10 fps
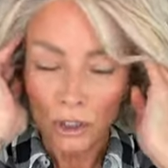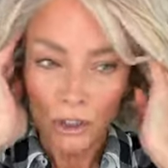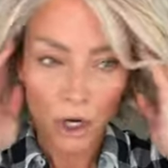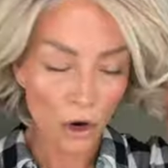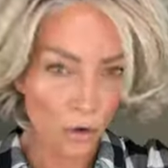
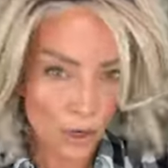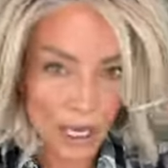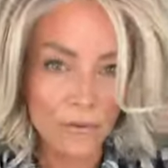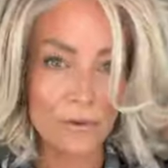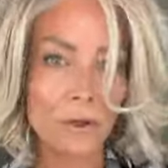
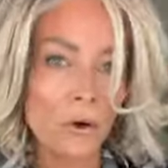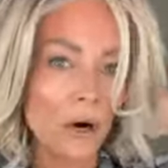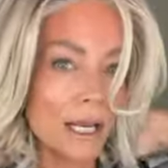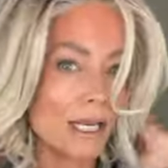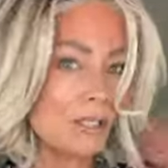So if
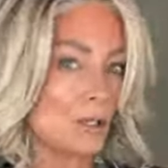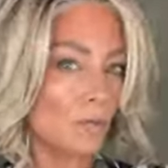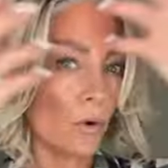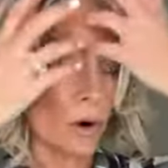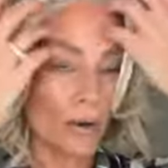you're
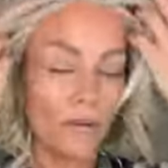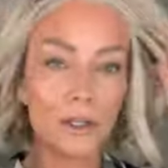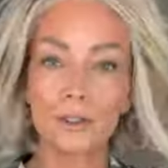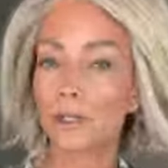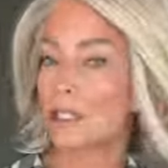into more
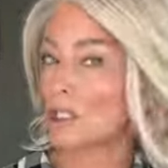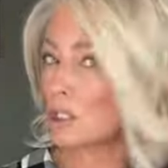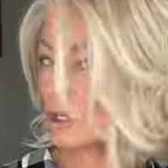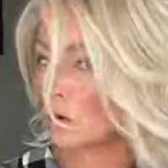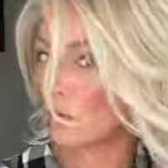of a
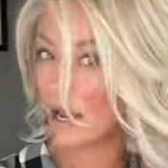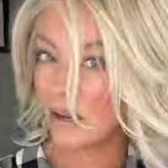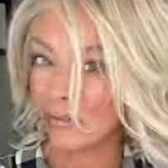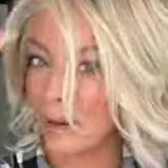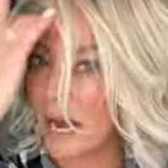traditional
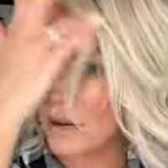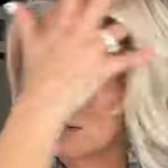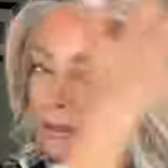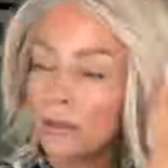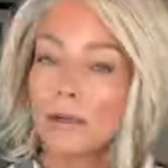wave
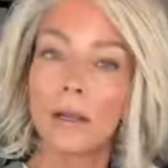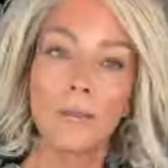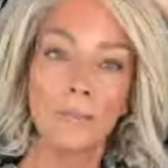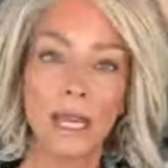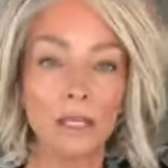pattern,
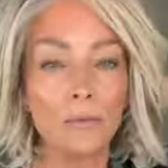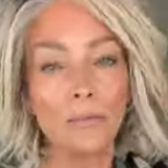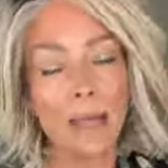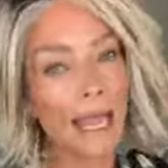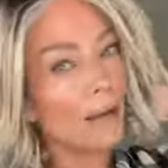then
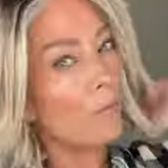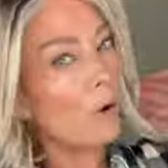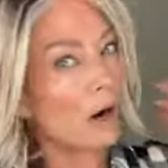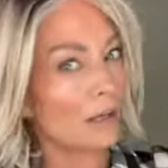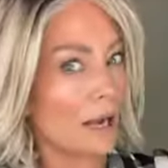you may
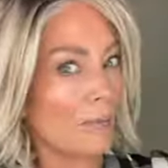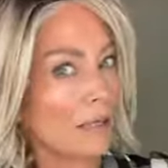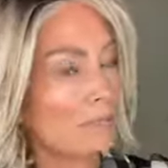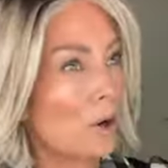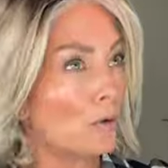want, I
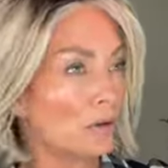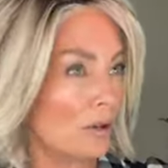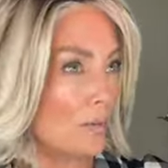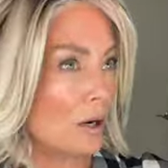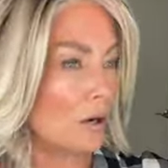mean, both
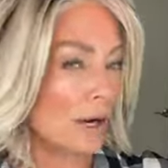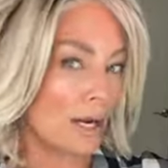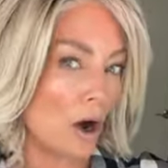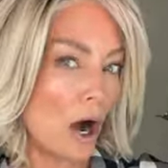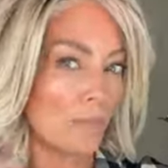of them are
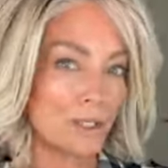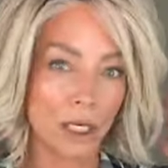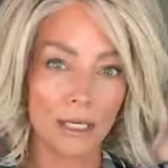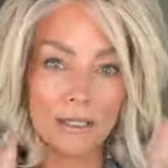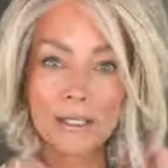great
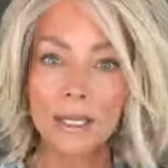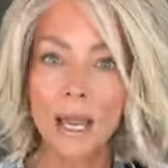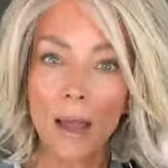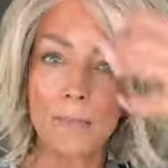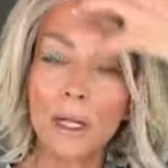options,
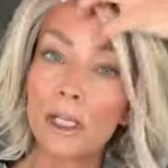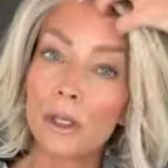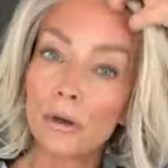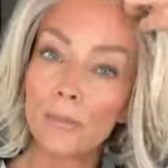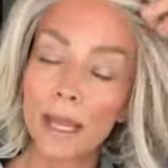
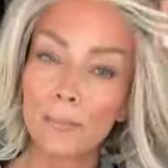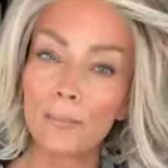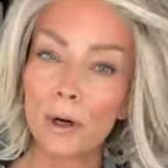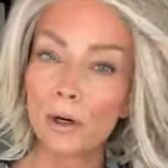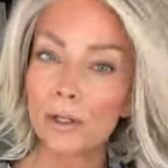but you may
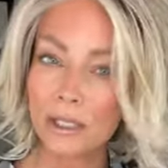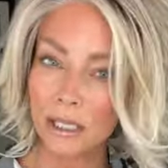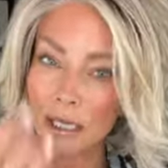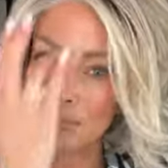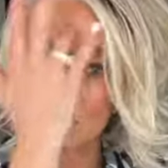
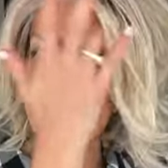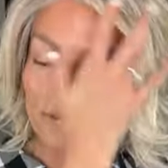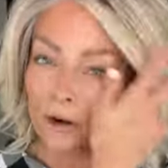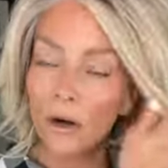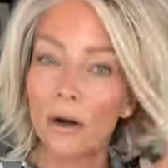personally
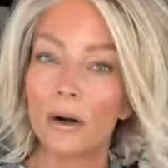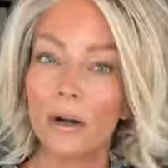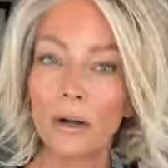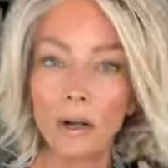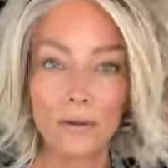prefer
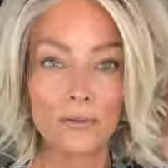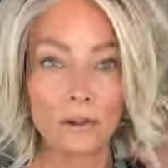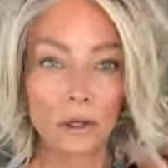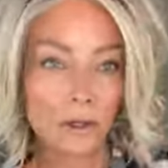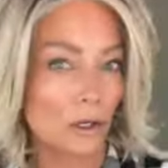
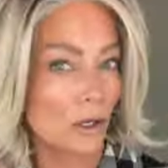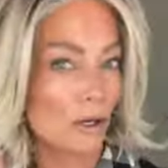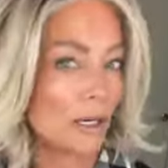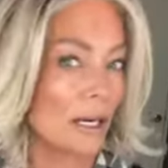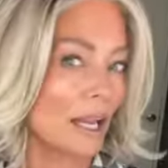Flirt
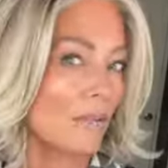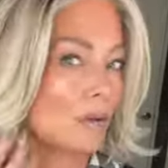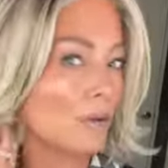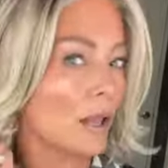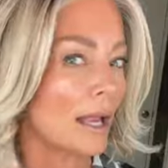Alert
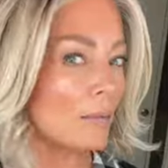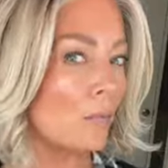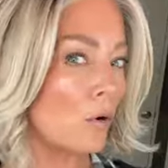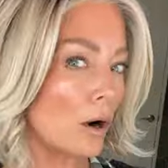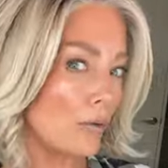if you like
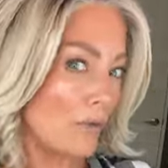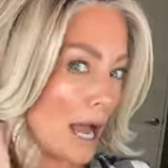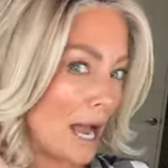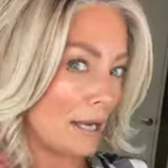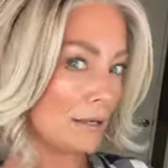more of
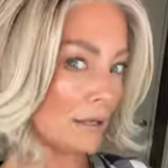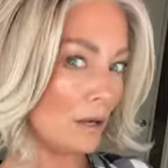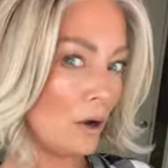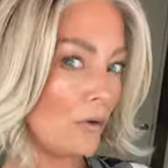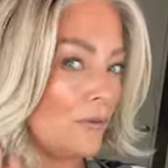that
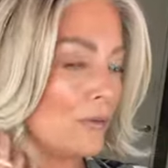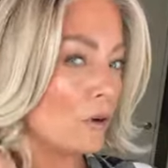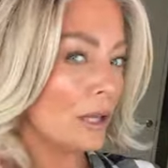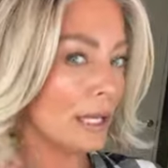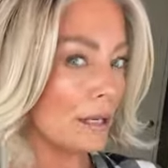
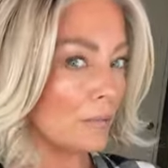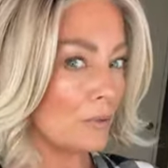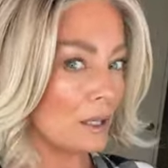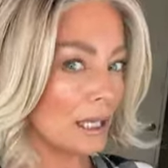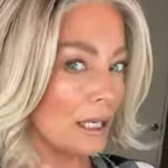fully
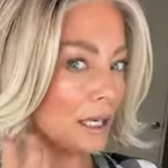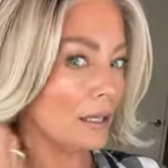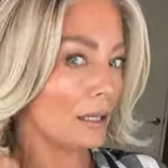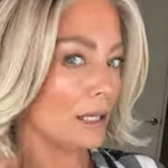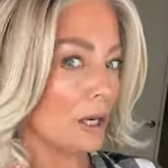
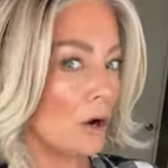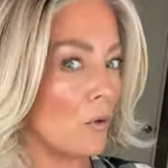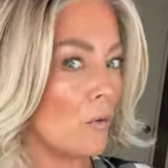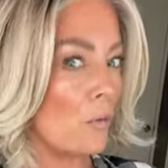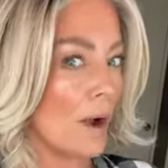completed, you
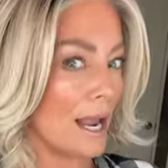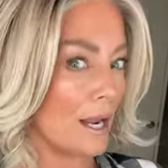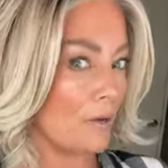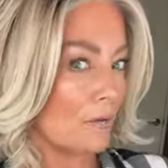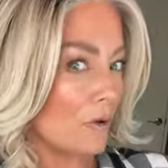know,
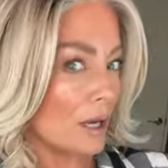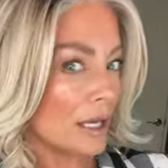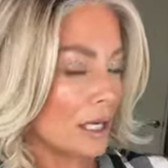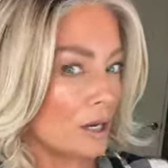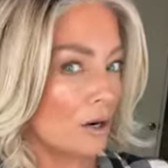wave
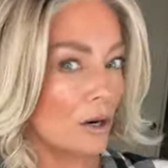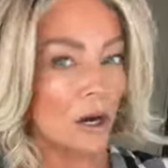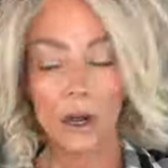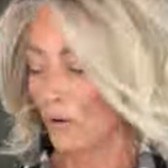here